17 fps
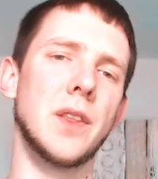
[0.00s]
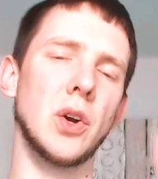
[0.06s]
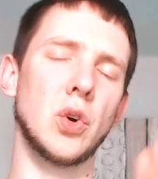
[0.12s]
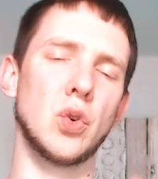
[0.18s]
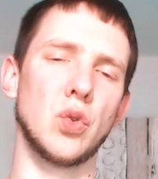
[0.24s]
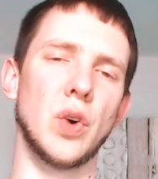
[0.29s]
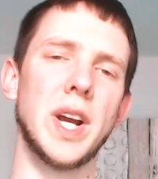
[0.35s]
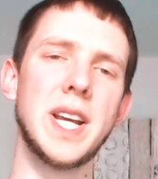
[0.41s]
they're
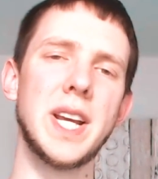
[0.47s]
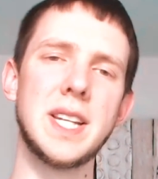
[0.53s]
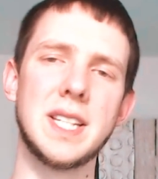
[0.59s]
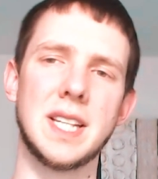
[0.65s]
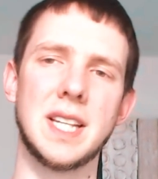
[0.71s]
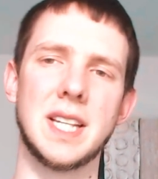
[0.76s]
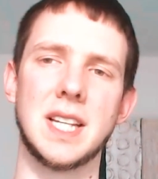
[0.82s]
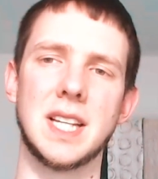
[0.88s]

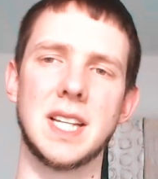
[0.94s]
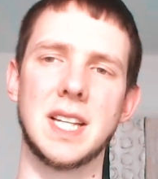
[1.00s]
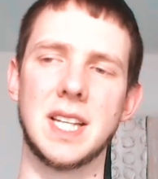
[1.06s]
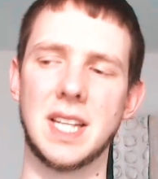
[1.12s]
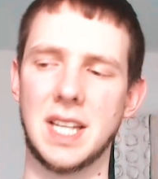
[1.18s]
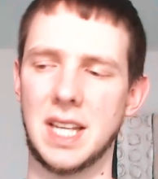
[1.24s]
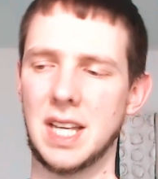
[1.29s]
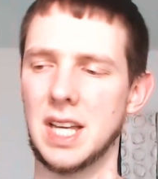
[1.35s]
great,
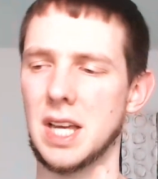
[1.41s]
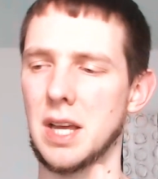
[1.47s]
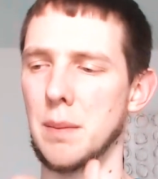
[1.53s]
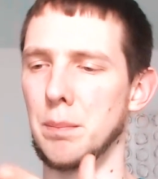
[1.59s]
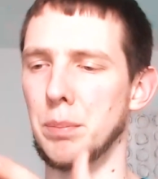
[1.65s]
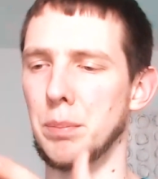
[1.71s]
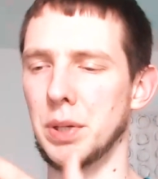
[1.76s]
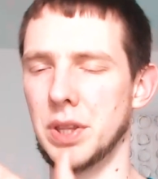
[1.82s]

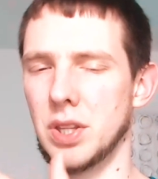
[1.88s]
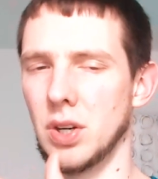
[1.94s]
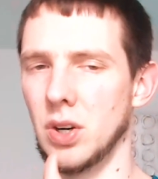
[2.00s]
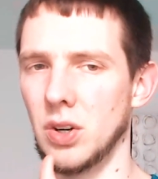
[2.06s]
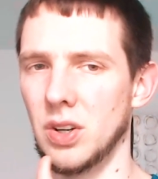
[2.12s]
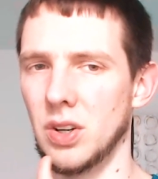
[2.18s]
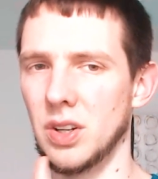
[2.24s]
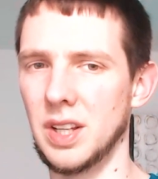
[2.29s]
but
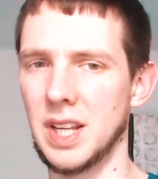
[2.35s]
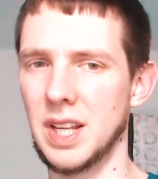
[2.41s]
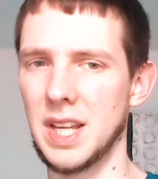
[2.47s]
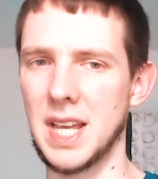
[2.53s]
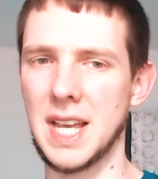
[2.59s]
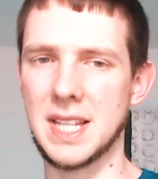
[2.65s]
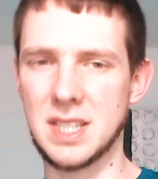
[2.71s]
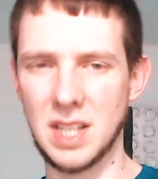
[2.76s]

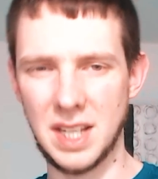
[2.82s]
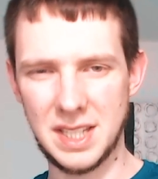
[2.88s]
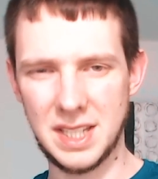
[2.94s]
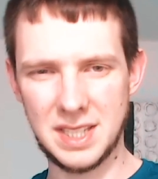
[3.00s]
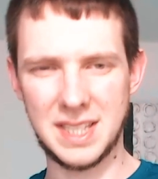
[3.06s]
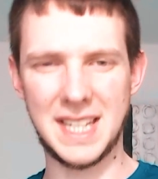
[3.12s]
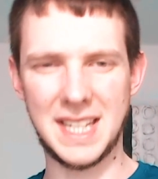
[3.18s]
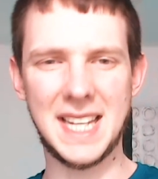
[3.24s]

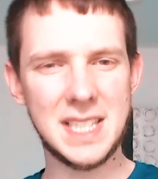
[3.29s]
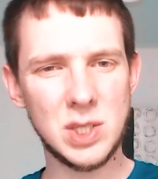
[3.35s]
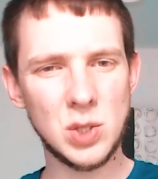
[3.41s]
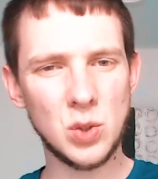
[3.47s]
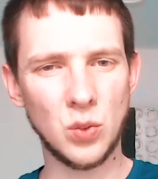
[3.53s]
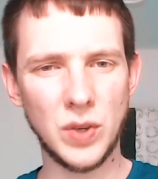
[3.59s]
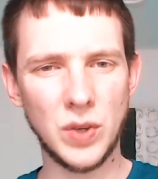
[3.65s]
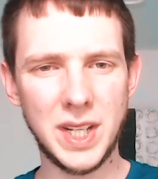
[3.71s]
it's
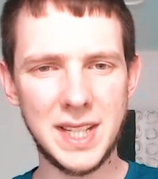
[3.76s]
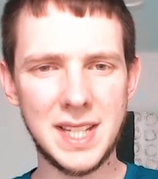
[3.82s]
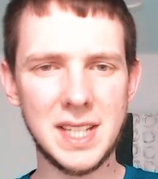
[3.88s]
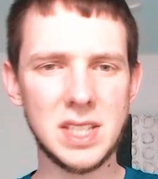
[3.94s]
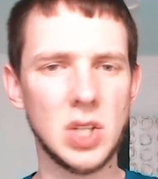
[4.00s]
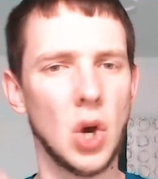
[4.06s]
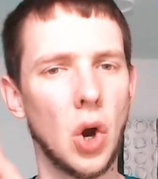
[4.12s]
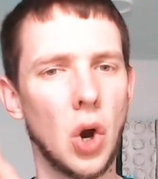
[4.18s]
easy to read
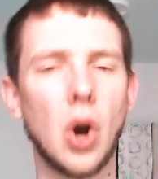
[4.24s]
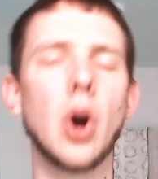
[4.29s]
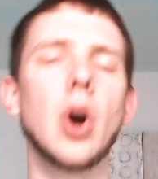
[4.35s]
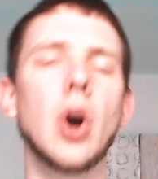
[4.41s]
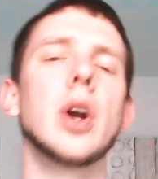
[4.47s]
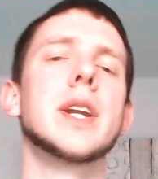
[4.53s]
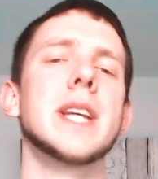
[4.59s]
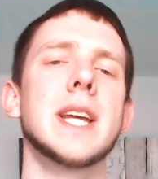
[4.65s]
this,
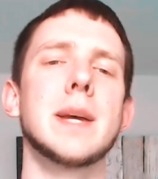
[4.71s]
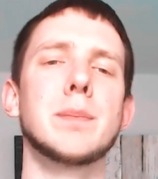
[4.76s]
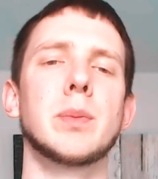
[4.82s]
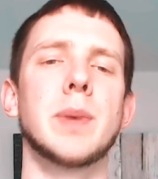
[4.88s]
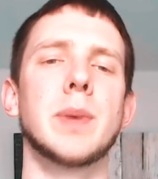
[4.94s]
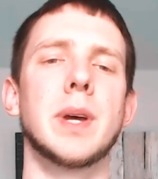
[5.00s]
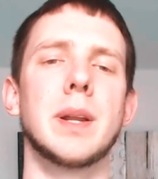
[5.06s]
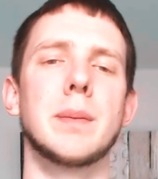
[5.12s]
hard to
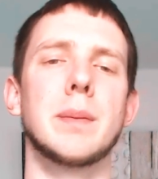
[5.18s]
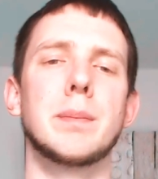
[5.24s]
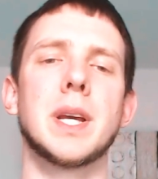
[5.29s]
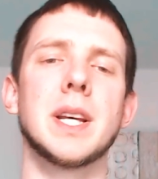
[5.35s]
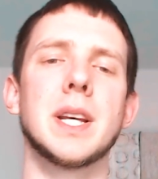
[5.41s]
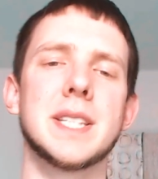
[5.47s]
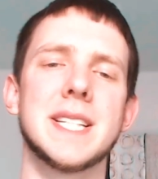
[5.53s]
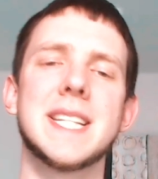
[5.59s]
implement,
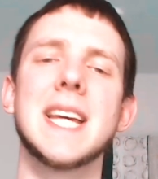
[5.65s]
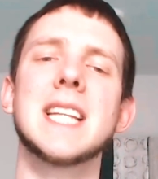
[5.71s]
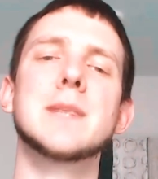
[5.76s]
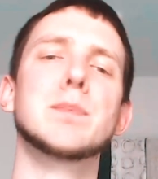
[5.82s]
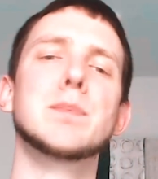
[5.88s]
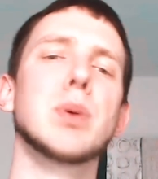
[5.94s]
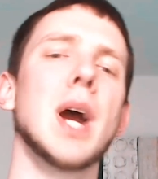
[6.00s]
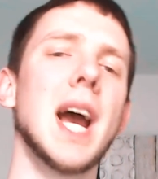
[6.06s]
because it
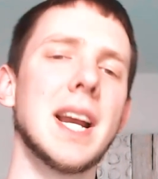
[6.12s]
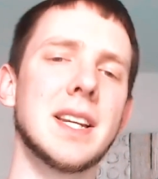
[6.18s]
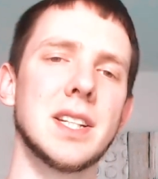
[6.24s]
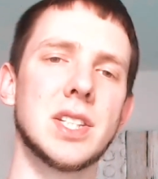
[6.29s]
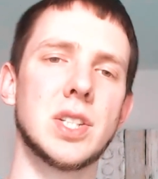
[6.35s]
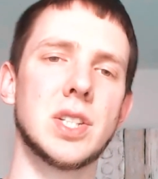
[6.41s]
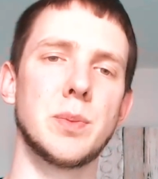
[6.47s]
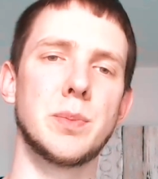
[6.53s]
takes
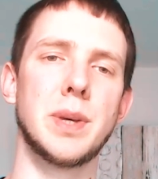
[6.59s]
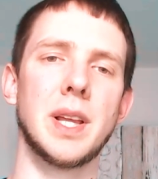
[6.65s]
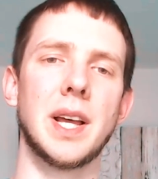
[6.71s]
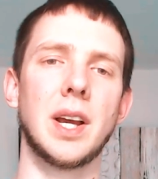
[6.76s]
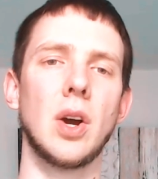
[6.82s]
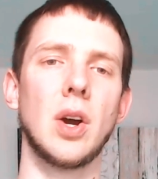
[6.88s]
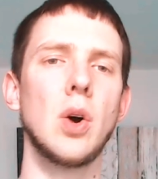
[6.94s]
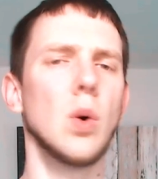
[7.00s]
practice to be
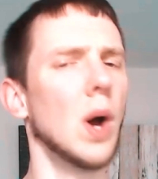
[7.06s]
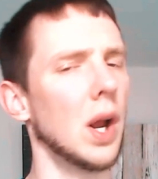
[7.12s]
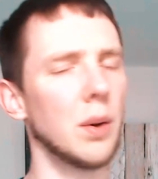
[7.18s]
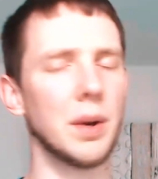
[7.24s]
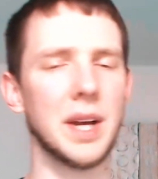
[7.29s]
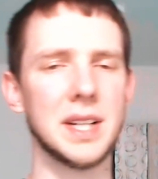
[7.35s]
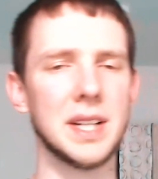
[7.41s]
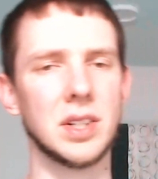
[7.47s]
like, oh, how
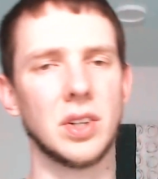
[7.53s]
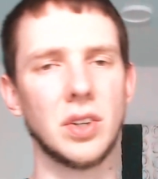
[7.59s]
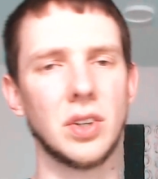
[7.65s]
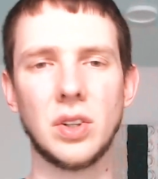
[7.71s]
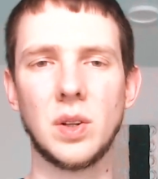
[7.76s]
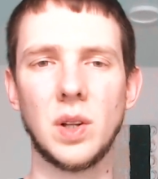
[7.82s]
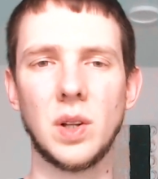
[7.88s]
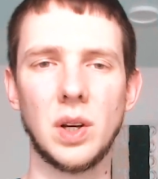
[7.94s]
do I ask a
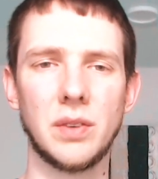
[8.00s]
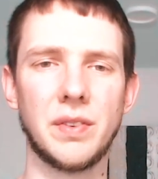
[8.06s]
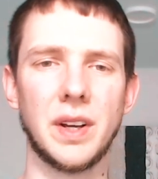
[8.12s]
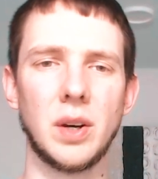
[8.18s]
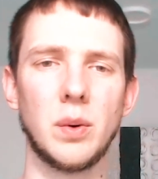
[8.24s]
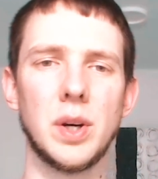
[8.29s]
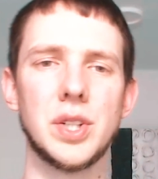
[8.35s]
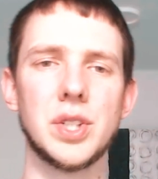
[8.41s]
good
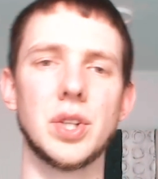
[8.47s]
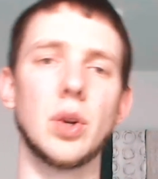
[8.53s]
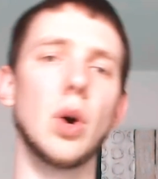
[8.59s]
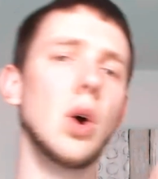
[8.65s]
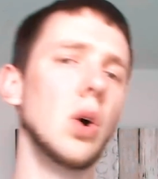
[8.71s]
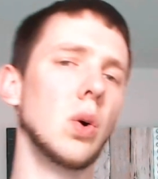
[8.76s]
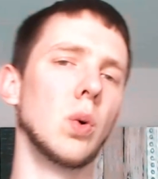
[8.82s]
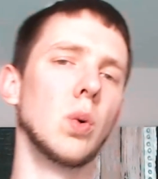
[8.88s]
clarifying question?
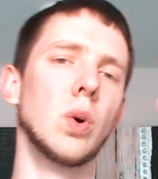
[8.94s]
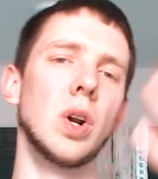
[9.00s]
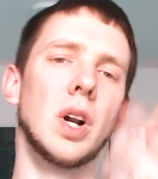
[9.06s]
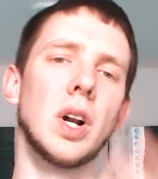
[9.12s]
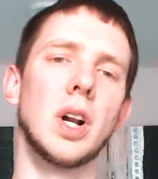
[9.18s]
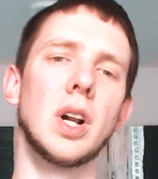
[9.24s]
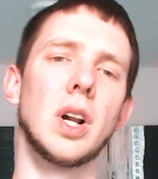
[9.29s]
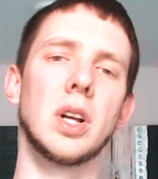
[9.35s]
Oh,
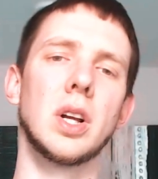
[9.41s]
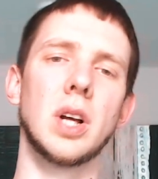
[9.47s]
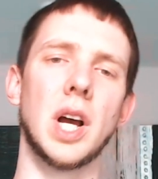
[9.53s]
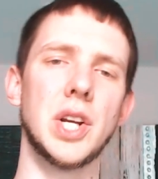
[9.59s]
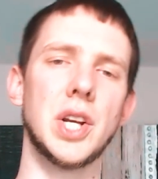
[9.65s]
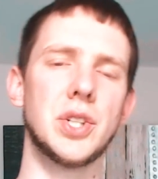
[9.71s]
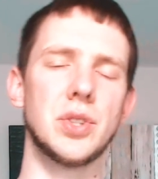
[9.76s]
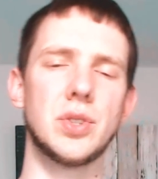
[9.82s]

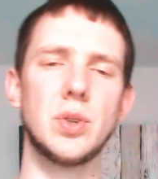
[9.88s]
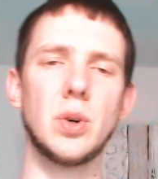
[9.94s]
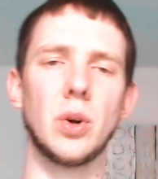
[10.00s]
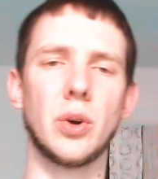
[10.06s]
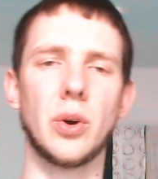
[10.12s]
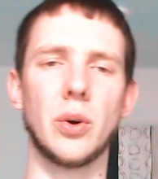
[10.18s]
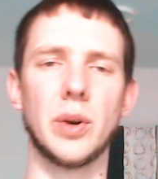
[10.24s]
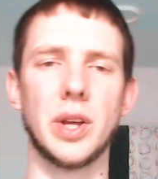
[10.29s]
I should
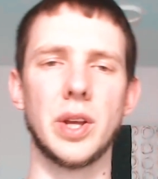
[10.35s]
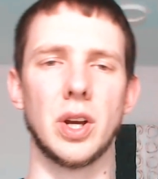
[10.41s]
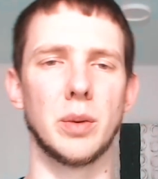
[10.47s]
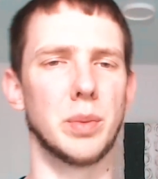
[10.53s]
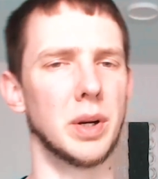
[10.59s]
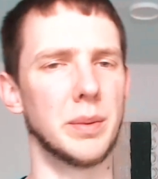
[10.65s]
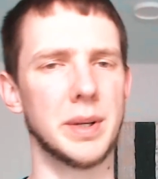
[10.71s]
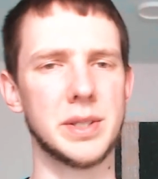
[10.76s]
pseudocode here,
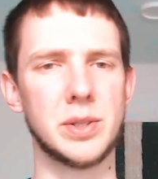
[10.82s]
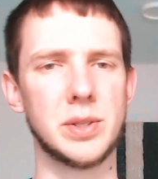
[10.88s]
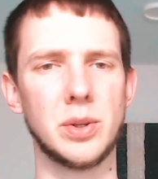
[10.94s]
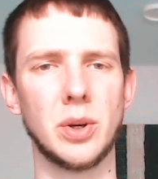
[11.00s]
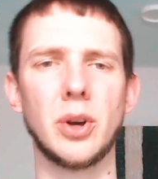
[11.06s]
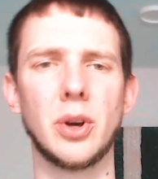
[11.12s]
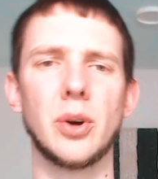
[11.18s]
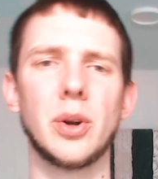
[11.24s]
but am I
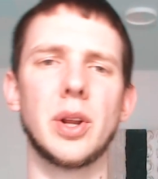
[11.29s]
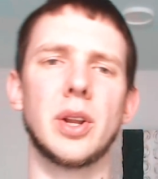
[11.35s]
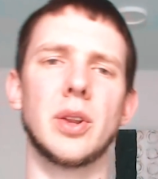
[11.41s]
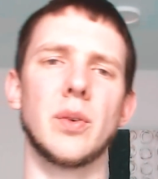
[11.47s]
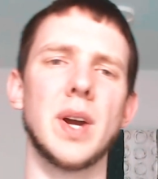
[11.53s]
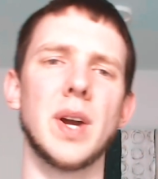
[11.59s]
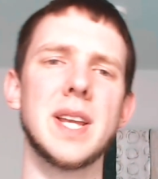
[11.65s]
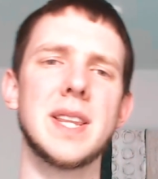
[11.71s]
pseudocoding
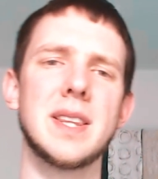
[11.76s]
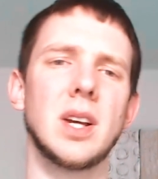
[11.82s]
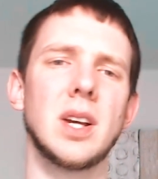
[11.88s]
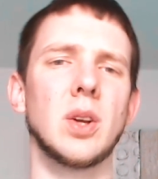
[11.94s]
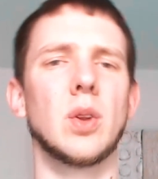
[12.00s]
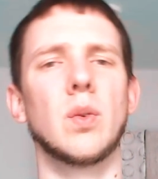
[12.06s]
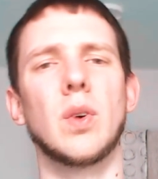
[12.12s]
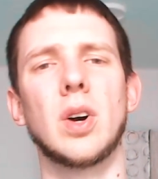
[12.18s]
the right
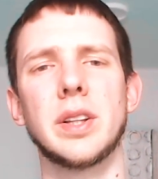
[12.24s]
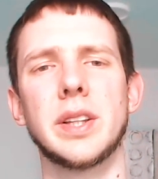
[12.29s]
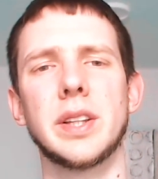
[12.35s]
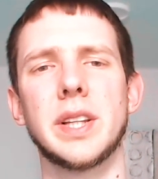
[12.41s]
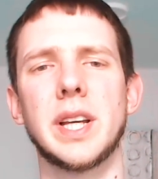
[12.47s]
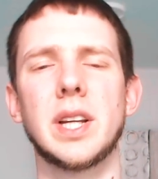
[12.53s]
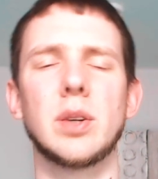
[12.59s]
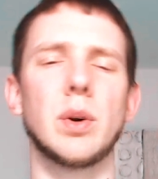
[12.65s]
thing or the
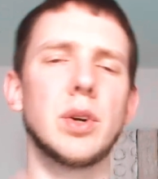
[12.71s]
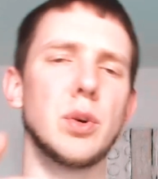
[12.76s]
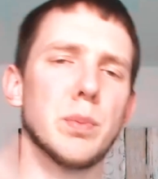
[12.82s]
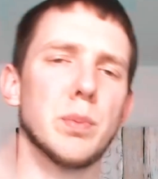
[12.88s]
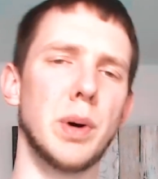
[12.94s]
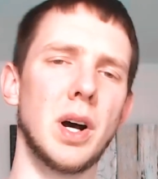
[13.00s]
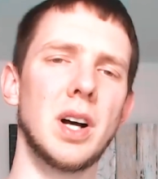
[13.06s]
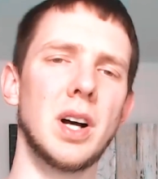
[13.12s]
wrong thing? Do I
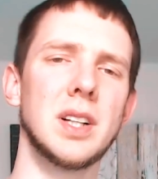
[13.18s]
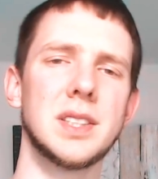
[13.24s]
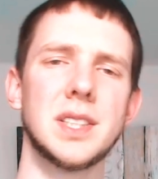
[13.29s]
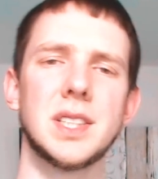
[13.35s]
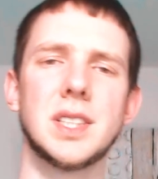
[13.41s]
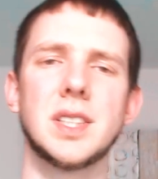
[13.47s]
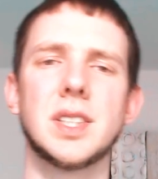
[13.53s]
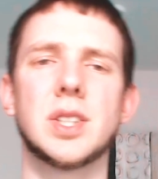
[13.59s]
do
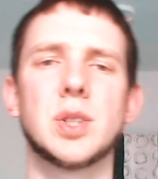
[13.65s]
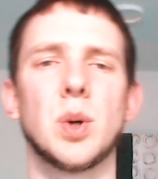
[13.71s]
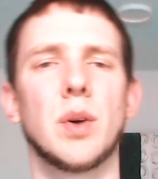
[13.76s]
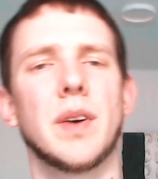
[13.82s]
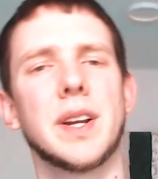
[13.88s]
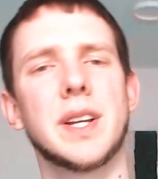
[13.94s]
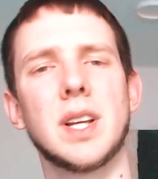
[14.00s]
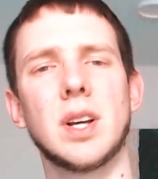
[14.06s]
pauses? Do I
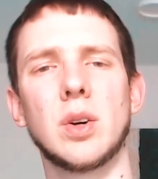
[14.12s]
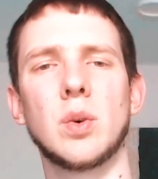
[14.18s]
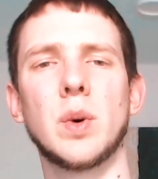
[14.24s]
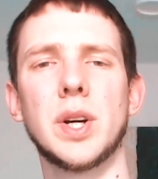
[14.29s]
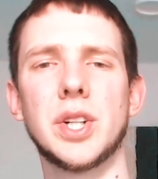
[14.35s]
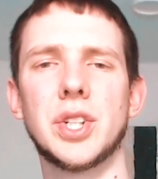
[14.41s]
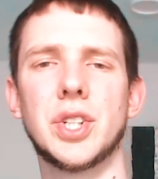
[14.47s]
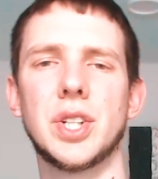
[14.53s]
write down
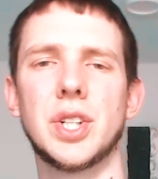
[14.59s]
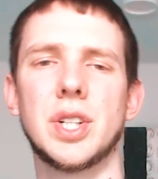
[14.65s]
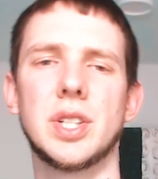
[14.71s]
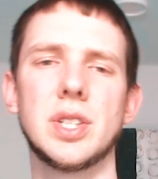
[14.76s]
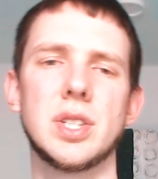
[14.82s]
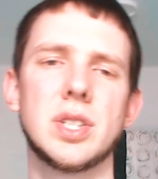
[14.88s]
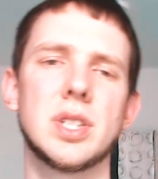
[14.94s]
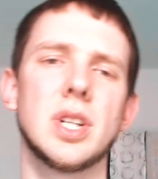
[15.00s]

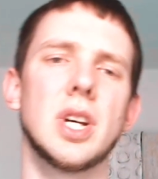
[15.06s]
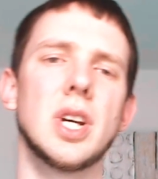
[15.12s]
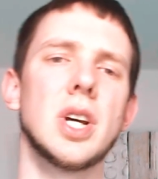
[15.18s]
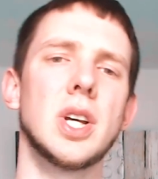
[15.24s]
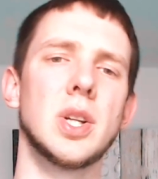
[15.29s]
questions?